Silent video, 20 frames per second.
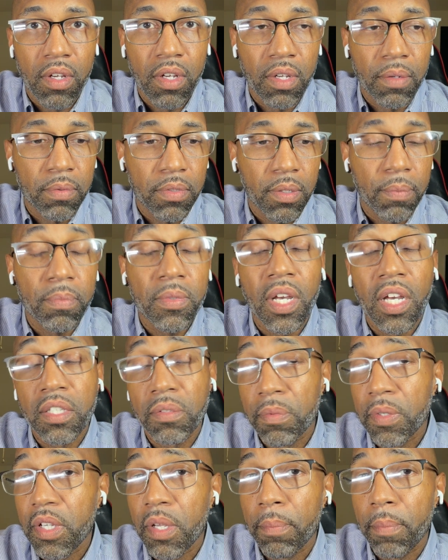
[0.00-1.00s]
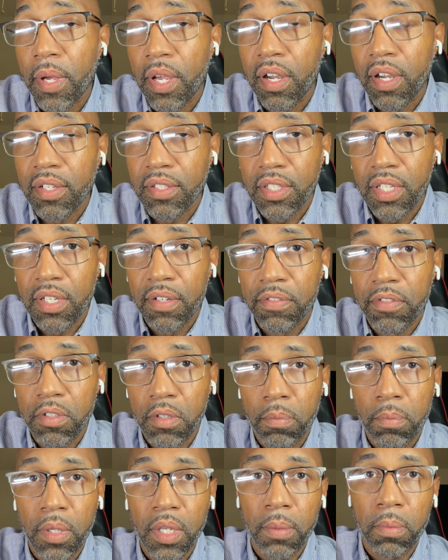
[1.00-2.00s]
Sometimes we compare ourselves to
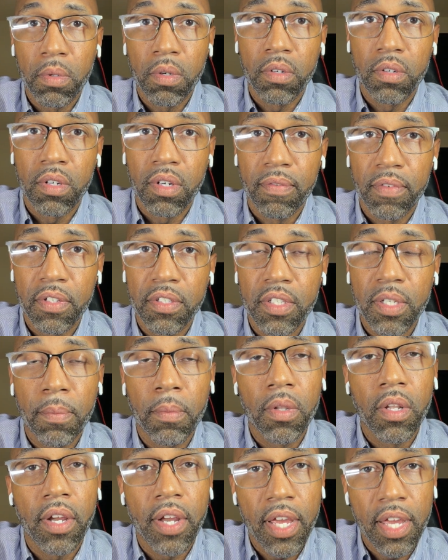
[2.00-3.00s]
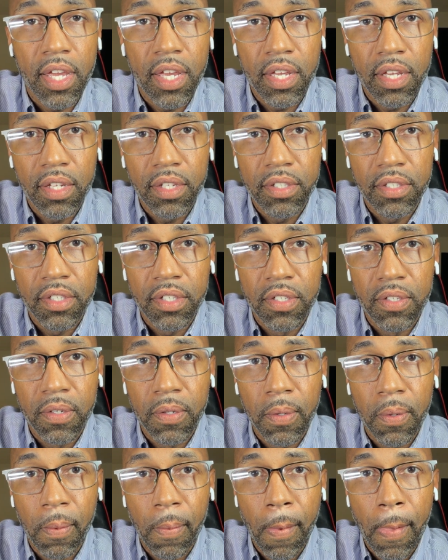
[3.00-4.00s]
people of a similar age,
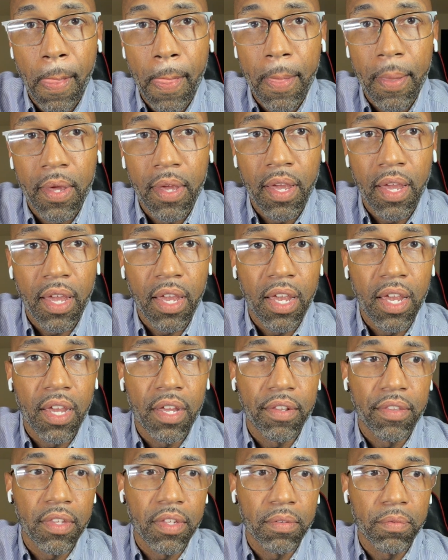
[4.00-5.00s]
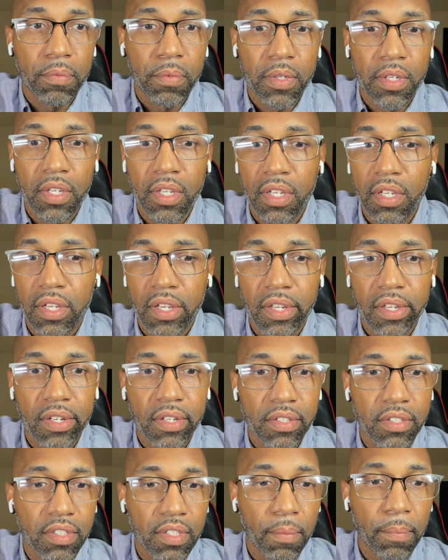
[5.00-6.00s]
and then we can
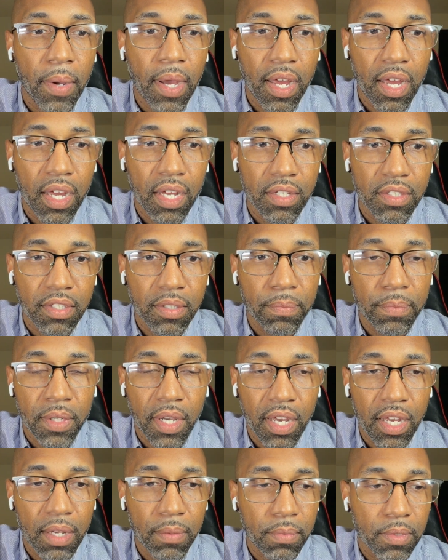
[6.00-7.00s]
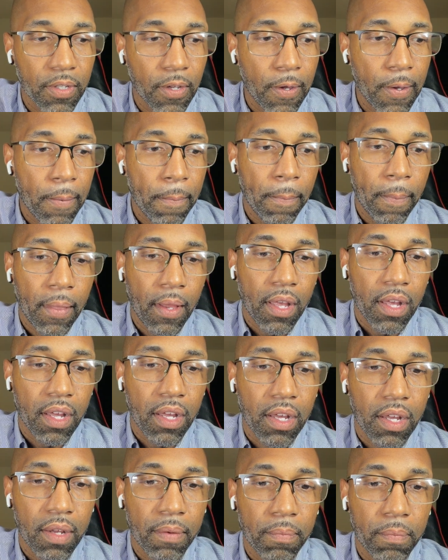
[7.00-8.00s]
sometimes,
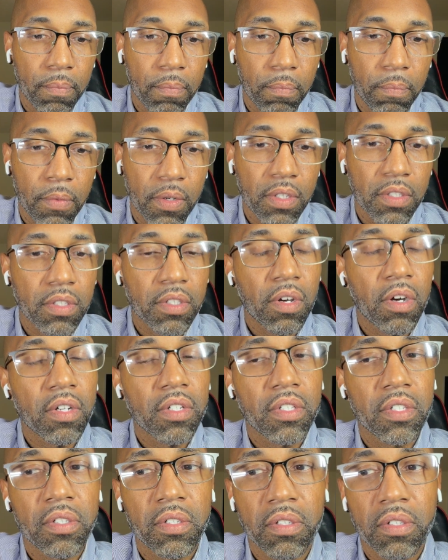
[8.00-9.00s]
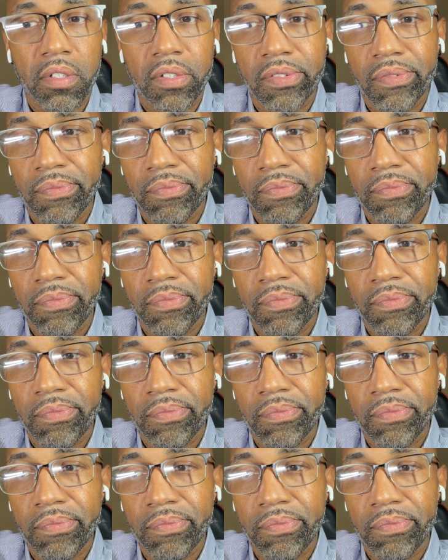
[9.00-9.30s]
we can start to